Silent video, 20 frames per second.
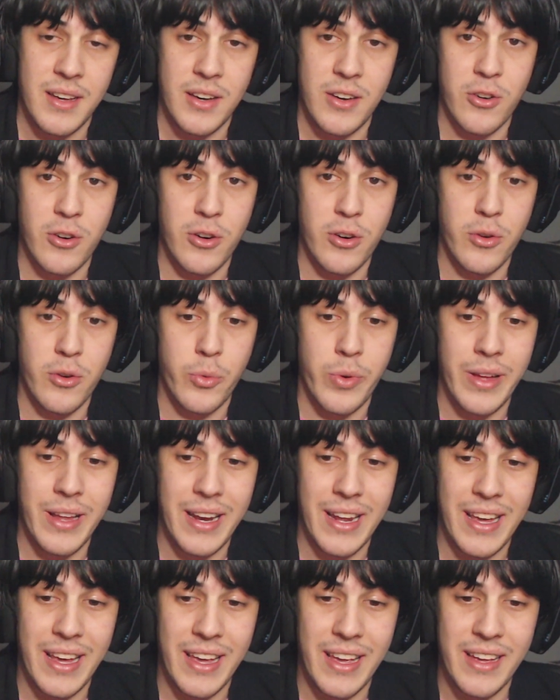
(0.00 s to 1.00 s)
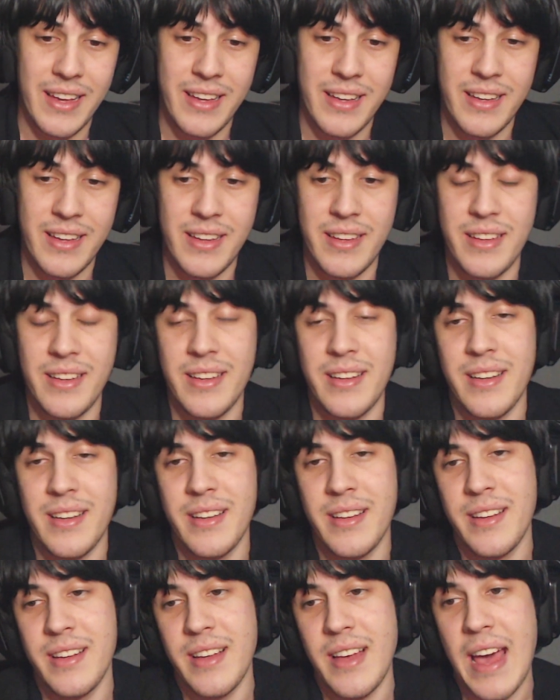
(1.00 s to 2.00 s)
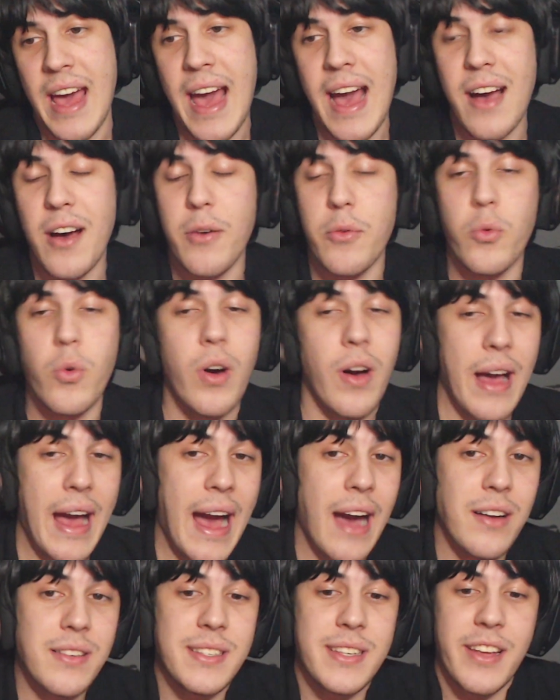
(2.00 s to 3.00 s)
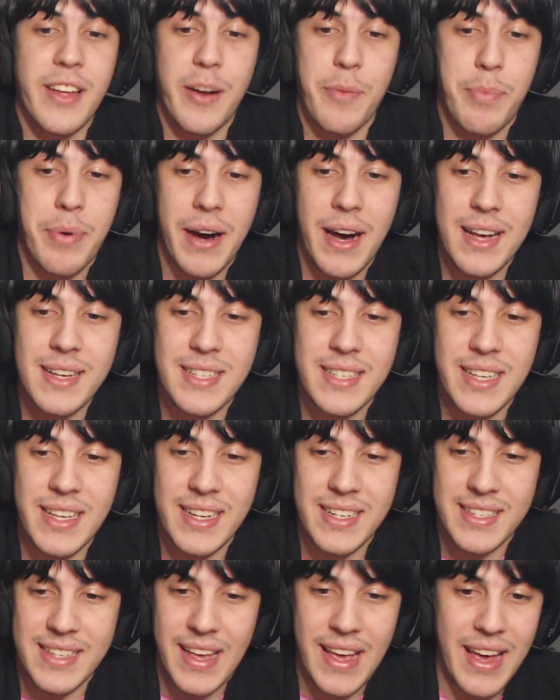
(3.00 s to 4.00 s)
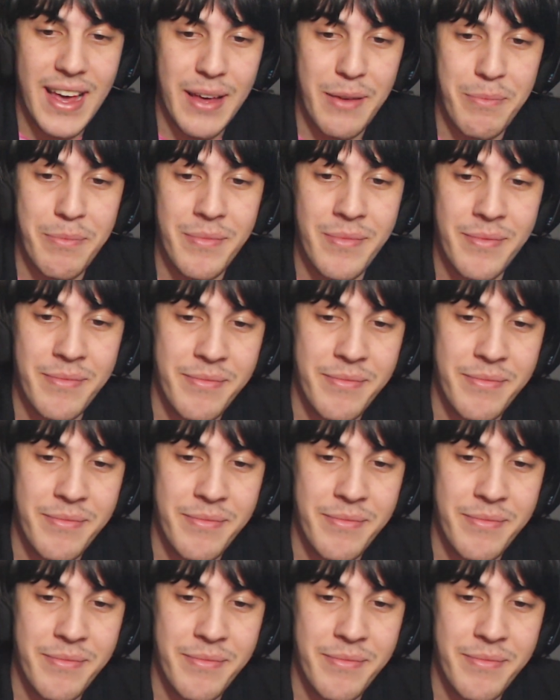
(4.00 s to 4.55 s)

Oh, Willy. How is he gonna pass the exam?